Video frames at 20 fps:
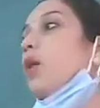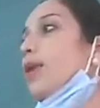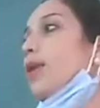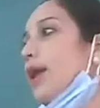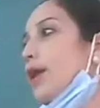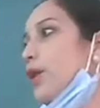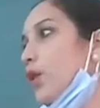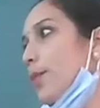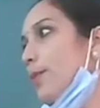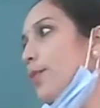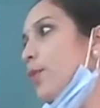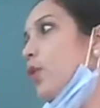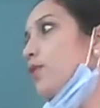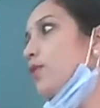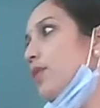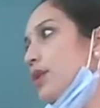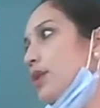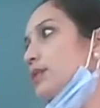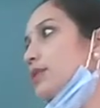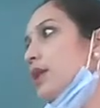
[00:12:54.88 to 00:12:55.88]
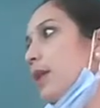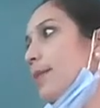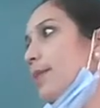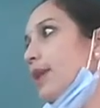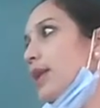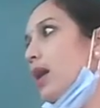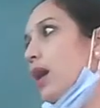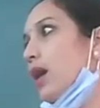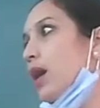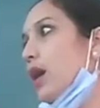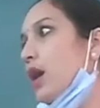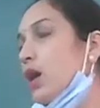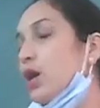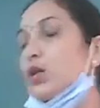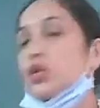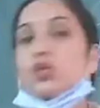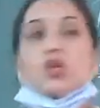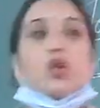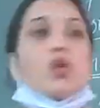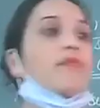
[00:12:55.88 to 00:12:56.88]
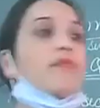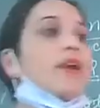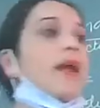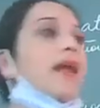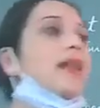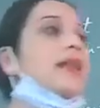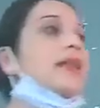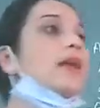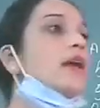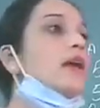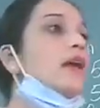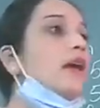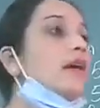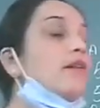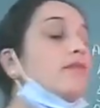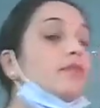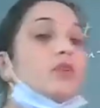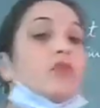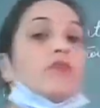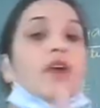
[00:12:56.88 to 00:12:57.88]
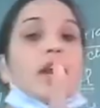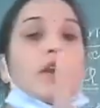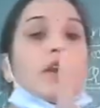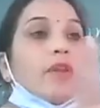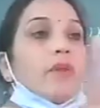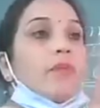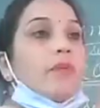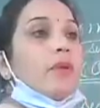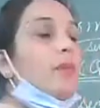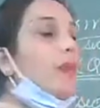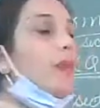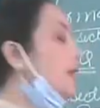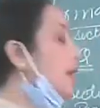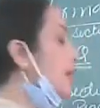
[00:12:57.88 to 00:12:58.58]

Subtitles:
can you improve your stamina? So then, what will be my